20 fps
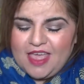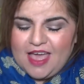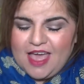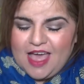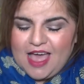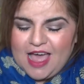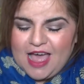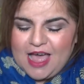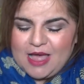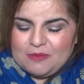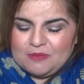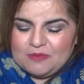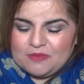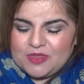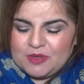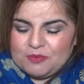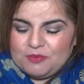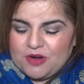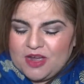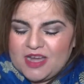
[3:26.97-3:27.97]

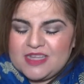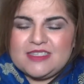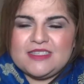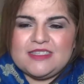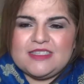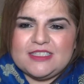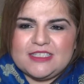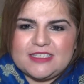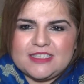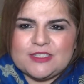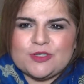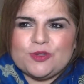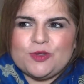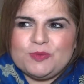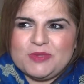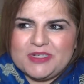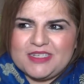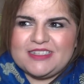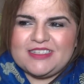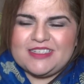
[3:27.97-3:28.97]
The price is
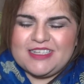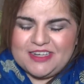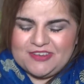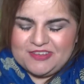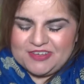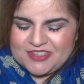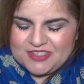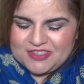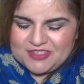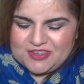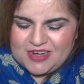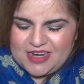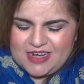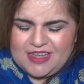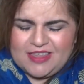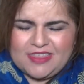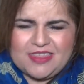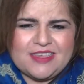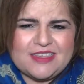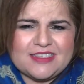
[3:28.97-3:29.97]
exorbitant here in
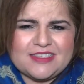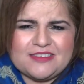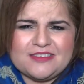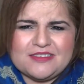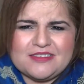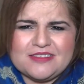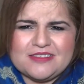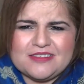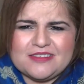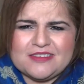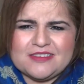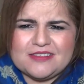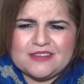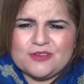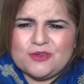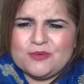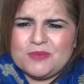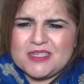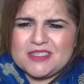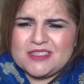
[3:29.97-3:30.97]
Australia. I think it's
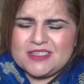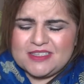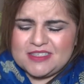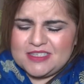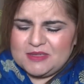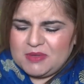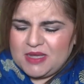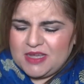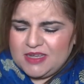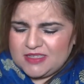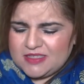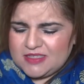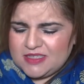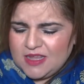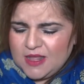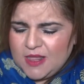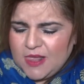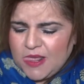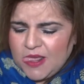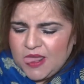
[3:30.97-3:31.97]
almost $60.
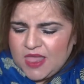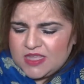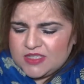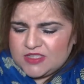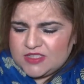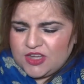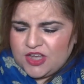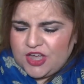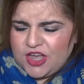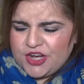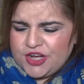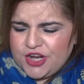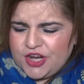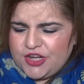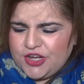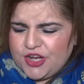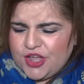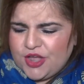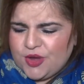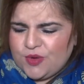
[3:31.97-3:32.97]
So I
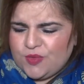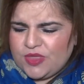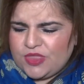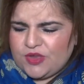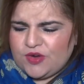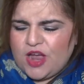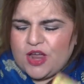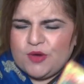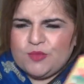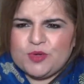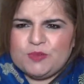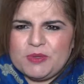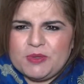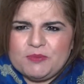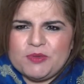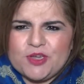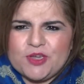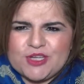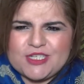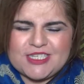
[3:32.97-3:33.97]
don't know whether I would be
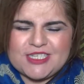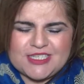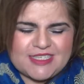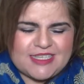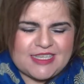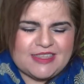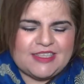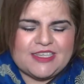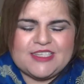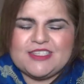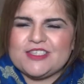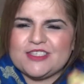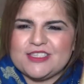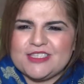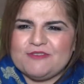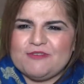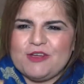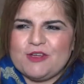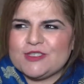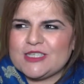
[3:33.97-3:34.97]
purchasing these, because
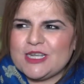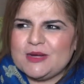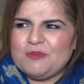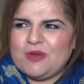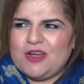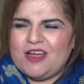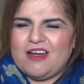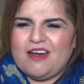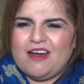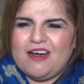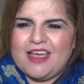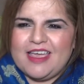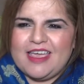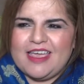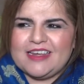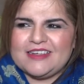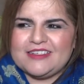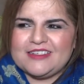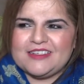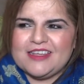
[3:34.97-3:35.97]
if I was going to buy
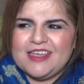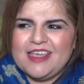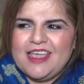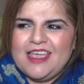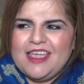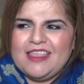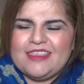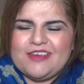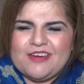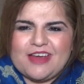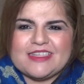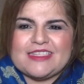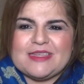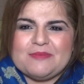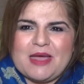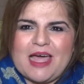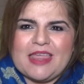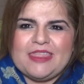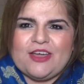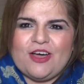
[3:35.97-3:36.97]
high-end, there are
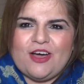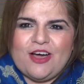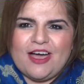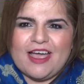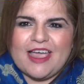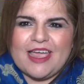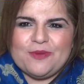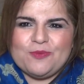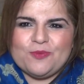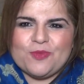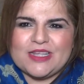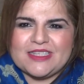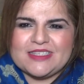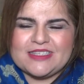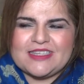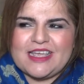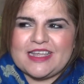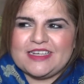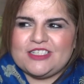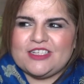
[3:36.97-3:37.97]
some other high-end
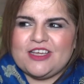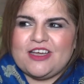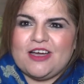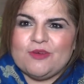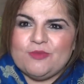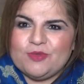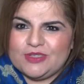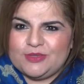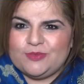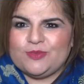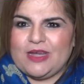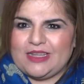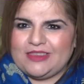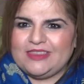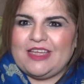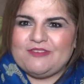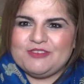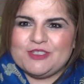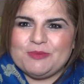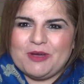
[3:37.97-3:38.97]
ones that I would
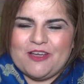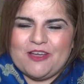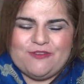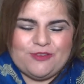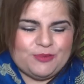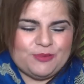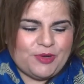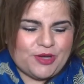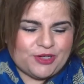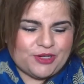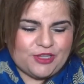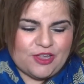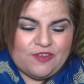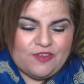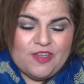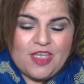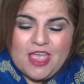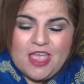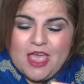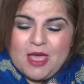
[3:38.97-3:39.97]
love to buy a full bottle
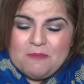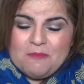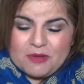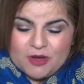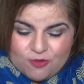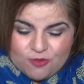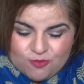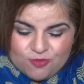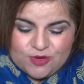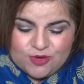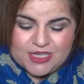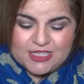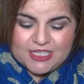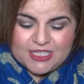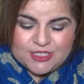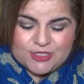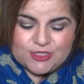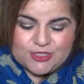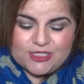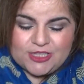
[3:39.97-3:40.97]
of. But I
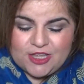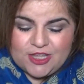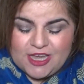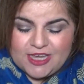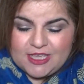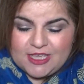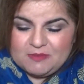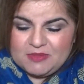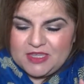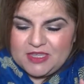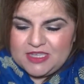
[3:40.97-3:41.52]
really did like them.